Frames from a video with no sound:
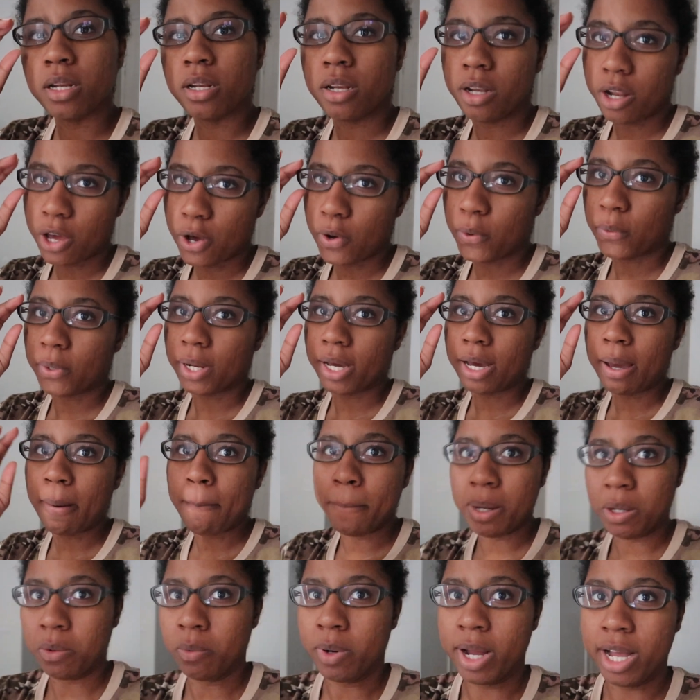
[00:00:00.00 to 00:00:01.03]
No, not a
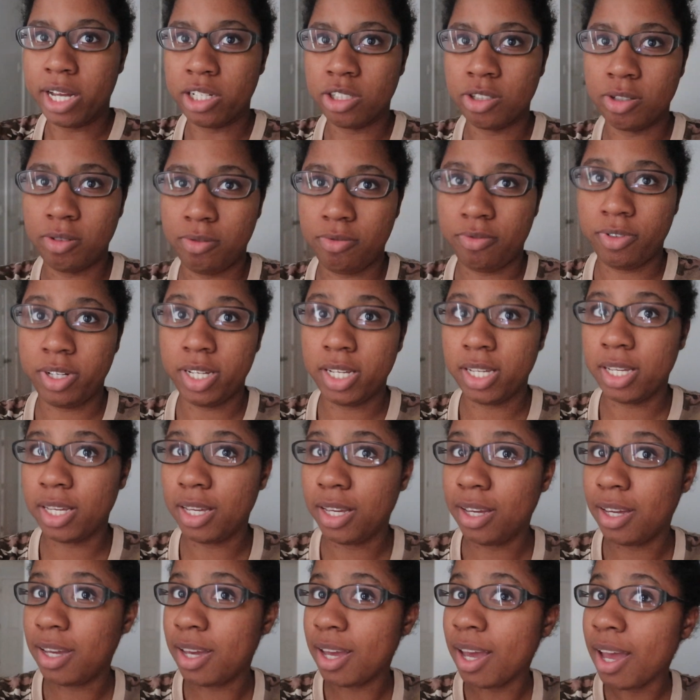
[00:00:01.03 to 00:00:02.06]
butt rash, you freak.
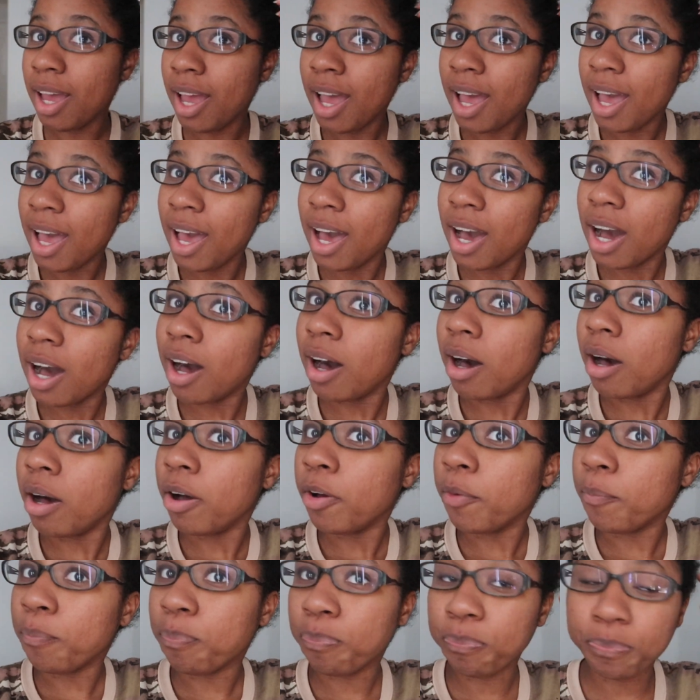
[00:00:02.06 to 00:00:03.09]

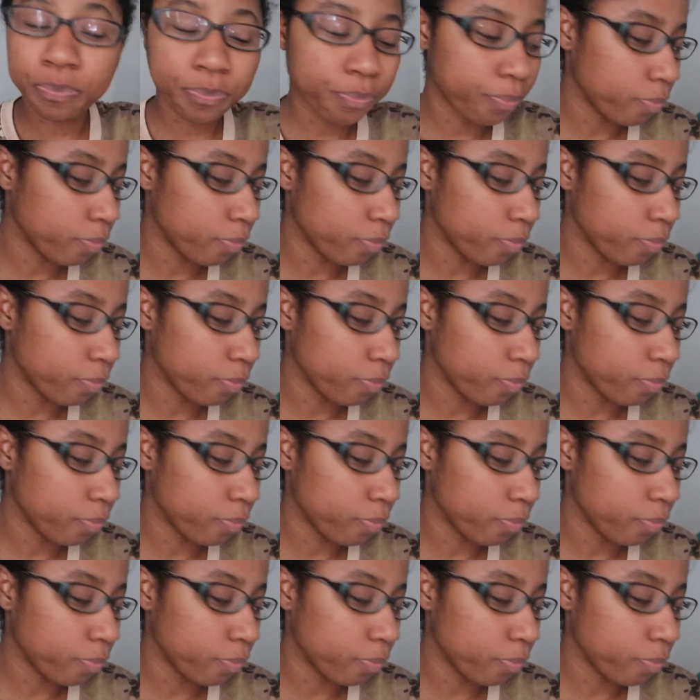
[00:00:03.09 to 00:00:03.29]
I